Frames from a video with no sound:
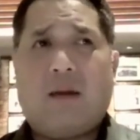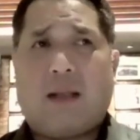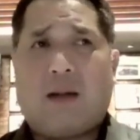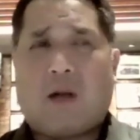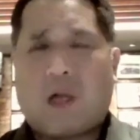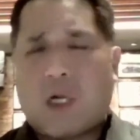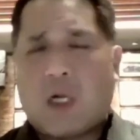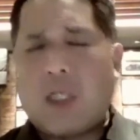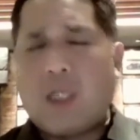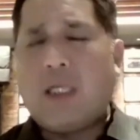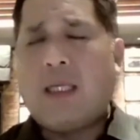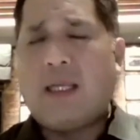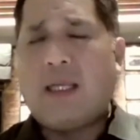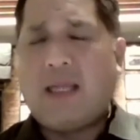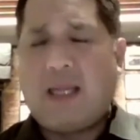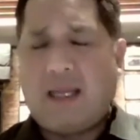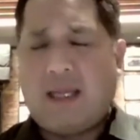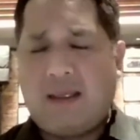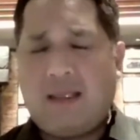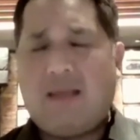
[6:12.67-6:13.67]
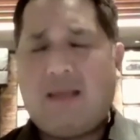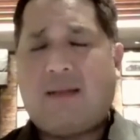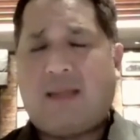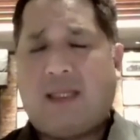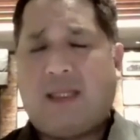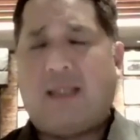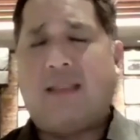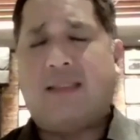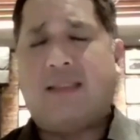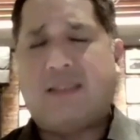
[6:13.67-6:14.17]
earning
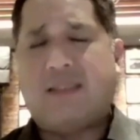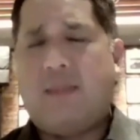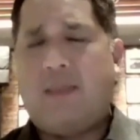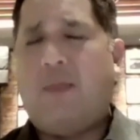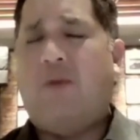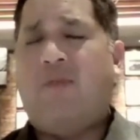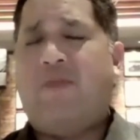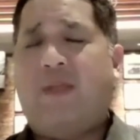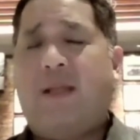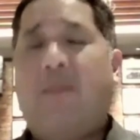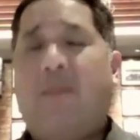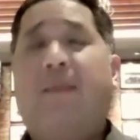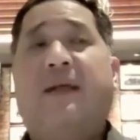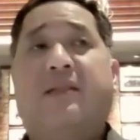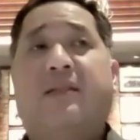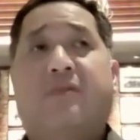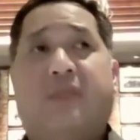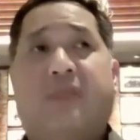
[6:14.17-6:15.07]
anything, some of them has